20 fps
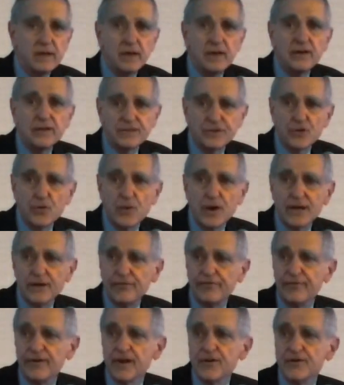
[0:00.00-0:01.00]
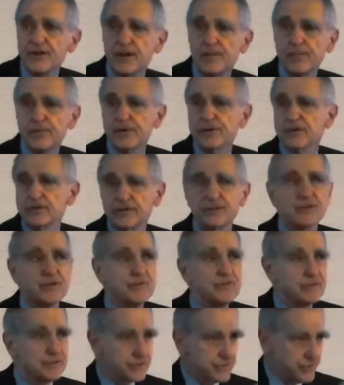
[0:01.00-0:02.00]
well, it's quite a fair number.
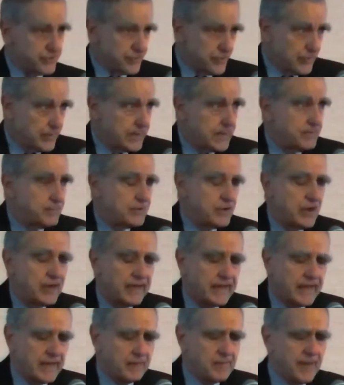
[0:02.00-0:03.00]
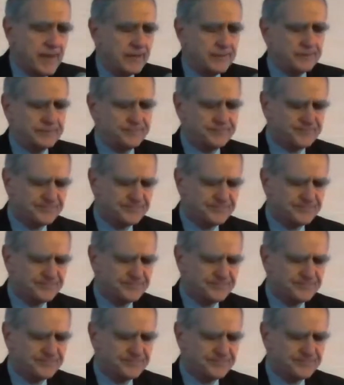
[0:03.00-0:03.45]
So you know what I'm talking about.